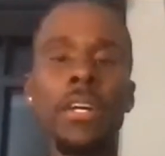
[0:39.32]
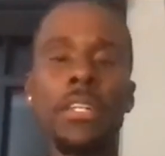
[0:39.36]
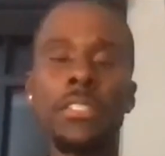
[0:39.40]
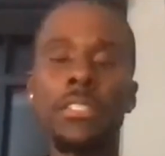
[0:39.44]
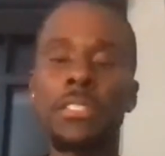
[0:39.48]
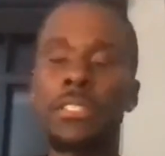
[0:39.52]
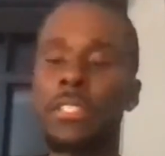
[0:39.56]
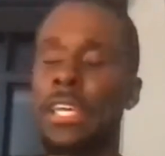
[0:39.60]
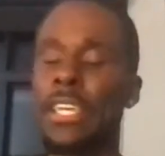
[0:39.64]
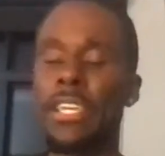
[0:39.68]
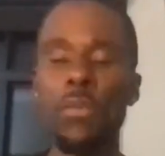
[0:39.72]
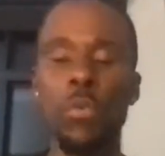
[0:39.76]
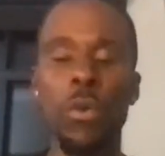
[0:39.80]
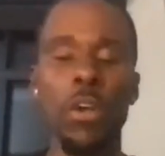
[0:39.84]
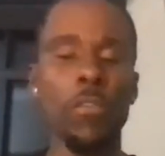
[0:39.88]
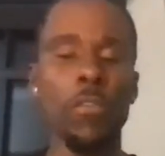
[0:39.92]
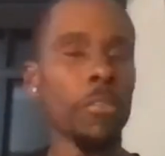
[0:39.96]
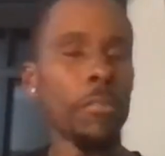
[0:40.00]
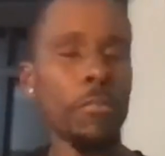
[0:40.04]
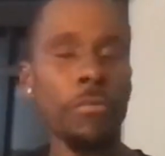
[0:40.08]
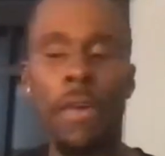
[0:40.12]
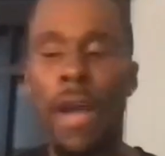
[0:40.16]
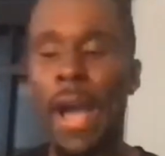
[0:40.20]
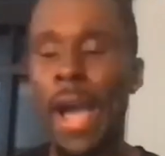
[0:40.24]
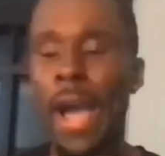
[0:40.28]
anywhere
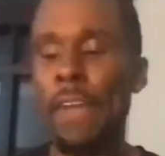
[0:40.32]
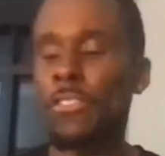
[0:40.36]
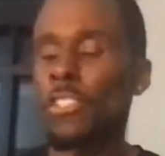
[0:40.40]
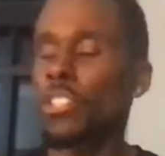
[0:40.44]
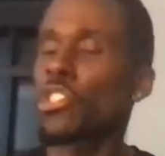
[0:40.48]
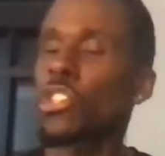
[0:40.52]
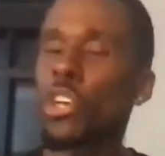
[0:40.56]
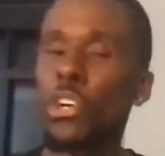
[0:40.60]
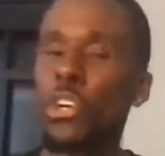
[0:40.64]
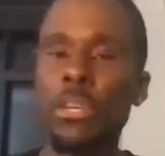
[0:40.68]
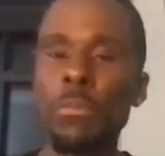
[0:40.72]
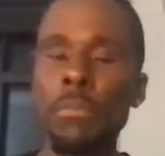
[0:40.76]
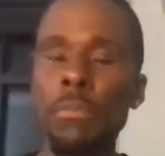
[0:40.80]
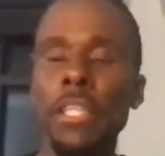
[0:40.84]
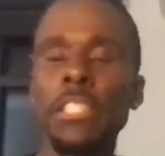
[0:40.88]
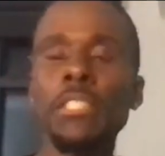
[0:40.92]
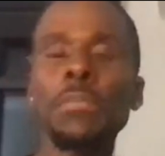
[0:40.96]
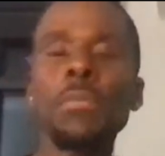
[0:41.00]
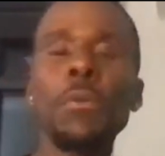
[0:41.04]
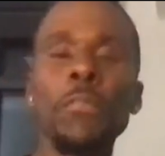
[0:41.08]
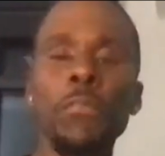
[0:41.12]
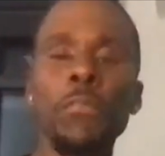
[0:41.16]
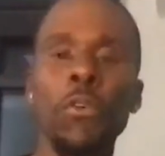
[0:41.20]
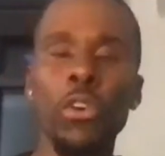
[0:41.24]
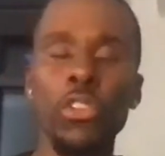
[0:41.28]
from 5 to 30 minutes
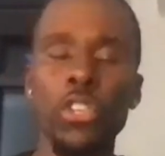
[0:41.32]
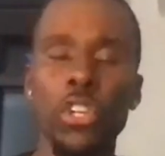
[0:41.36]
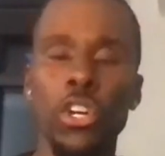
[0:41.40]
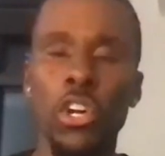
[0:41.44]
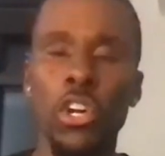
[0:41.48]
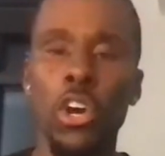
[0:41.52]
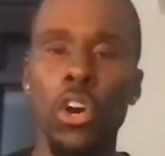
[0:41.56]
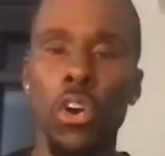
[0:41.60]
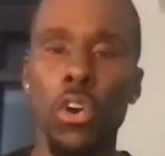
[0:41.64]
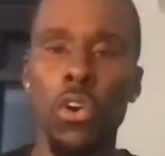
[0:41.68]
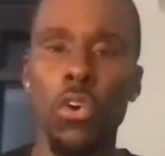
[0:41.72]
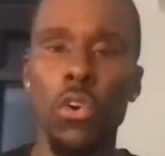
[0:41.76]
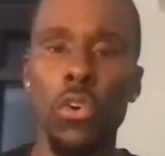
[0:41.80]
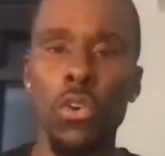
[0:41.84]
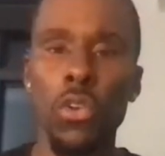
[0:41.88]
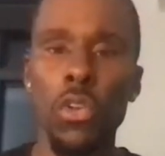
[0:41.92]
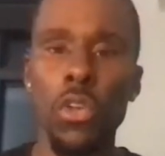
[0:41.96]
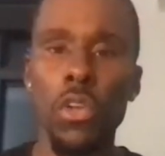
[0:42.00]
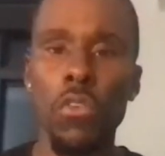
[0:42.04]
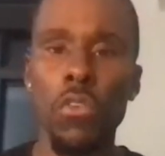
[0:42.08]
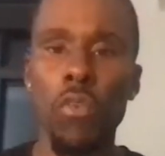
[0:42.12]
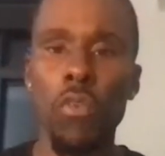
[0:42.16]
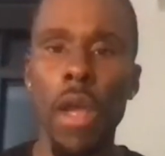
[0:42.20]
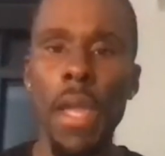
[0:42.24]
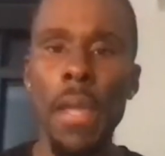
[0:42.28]
before the call,
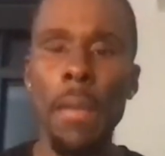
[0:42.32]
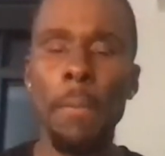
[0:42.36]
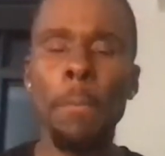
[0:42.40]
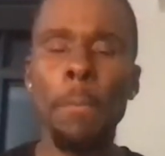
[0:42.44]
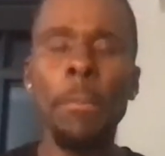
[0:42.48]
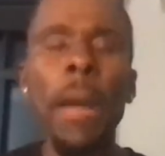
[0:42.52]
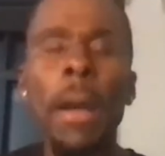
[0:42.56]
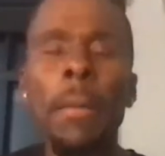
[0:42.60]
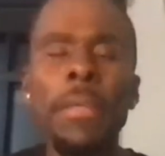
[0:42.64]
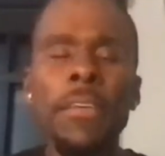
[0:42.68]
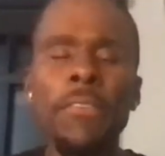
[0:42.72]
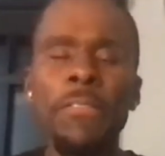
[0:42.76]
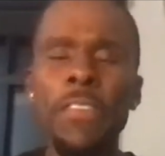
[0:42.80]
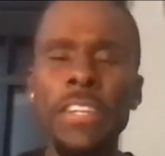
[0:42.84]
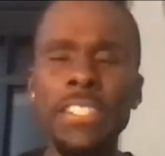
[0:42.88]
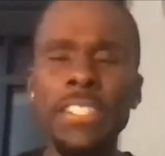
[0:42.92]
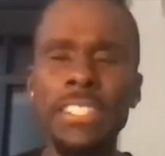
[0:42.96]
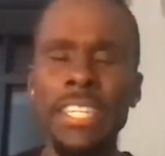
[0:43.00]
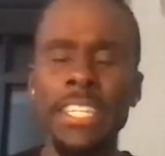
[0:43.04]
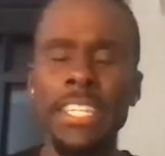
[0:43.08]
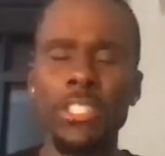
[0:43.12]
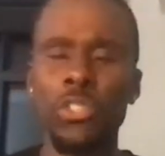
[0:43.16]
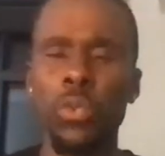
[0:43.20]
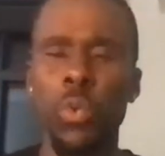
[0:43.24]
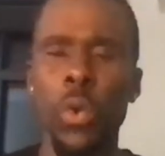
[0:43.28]
right? Probably
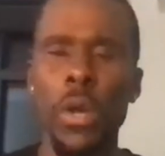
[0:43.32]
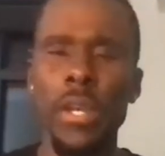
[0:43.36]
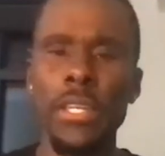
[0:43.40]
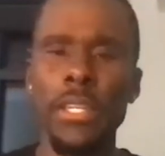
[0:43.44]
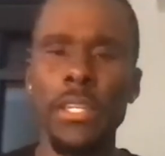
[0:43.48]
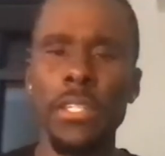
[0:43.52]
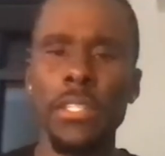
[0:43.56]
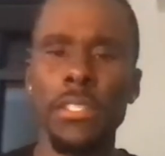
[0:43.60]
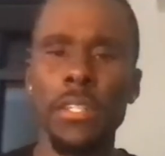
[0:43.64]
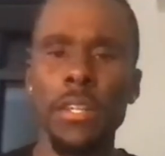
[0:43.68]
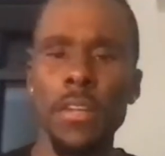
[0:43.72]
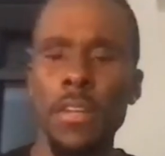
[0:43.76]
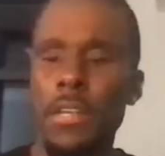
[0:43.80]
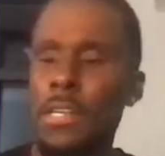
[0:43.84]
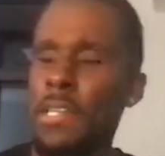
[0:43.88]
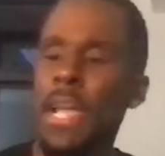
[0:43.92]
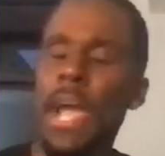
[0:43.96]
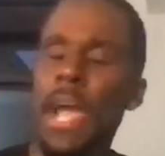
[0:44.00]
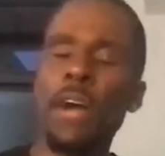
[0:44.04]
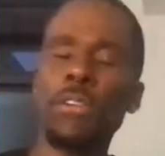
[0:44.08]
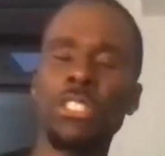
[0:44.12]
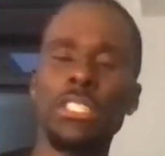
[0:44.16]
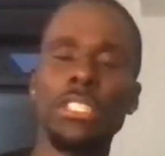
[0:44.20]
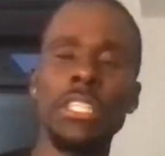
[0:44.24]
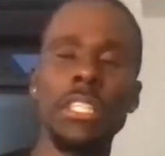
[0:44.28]
15, 20-ish.
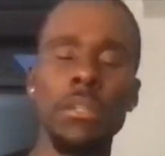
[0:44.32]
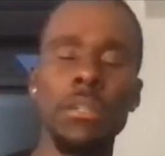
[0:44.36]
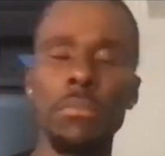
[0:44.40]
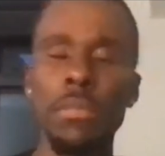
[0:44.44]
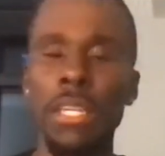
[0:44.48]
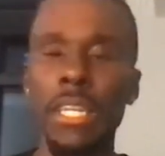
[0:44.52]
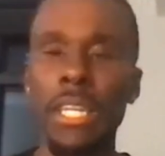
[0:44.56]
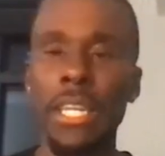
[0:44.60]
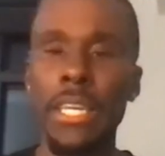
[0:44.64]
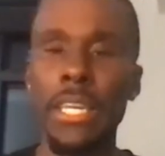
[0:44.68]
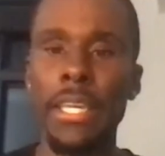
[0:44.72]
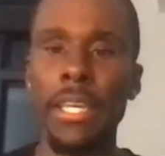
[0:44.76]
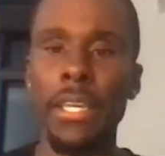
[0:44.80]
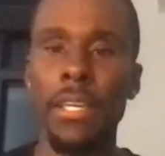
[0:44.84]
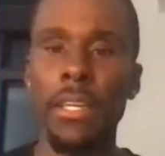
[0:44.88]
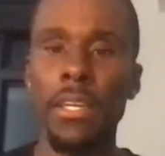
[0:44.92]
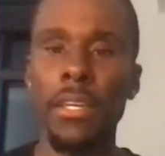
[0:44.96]
I'll send them the link,